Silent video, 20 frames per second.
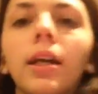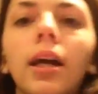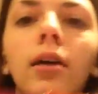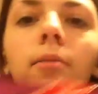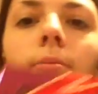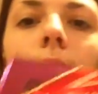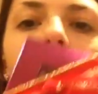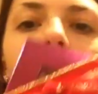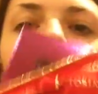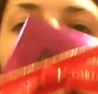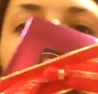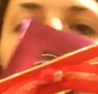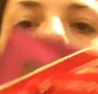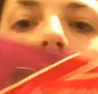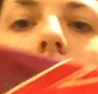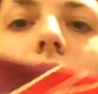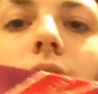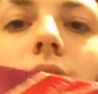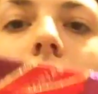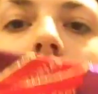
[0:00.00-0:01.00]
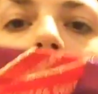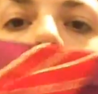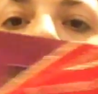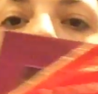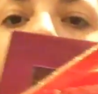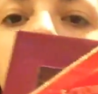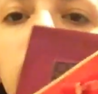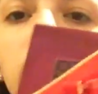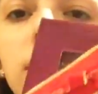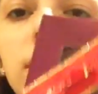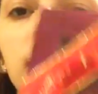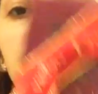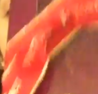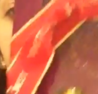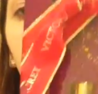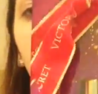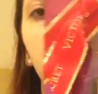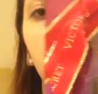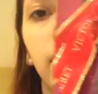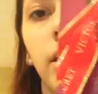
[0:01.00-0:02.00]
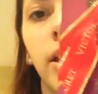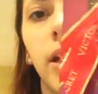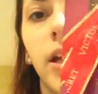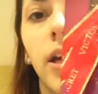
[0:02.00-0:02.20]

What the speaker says: got me these Victoria's Secret.